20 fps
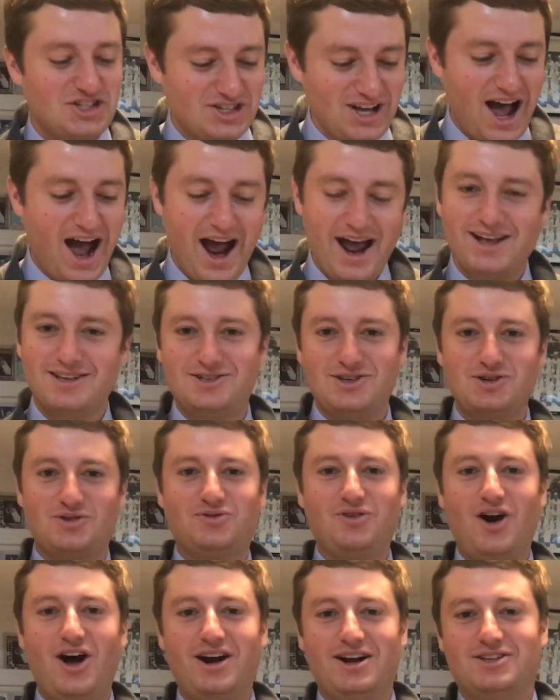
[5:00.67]
science is
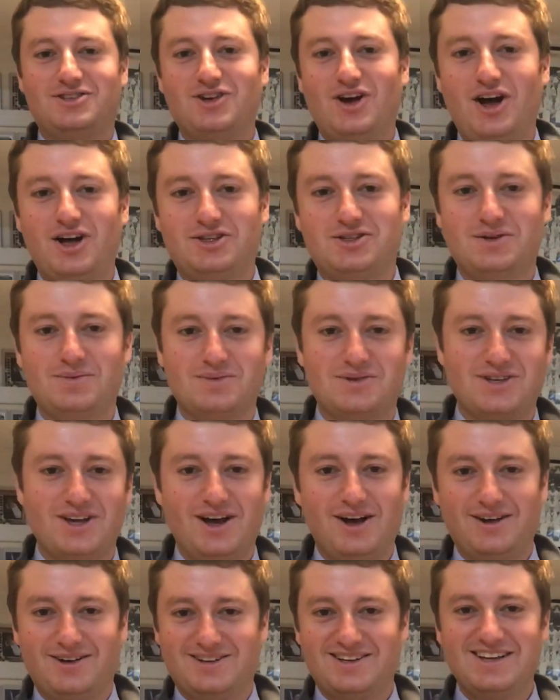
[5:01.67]
fun. It's awesome.
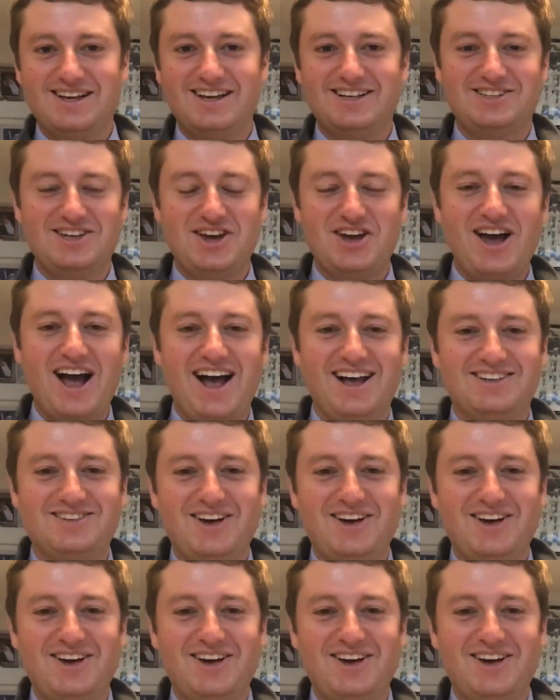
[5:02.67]
So see you guys.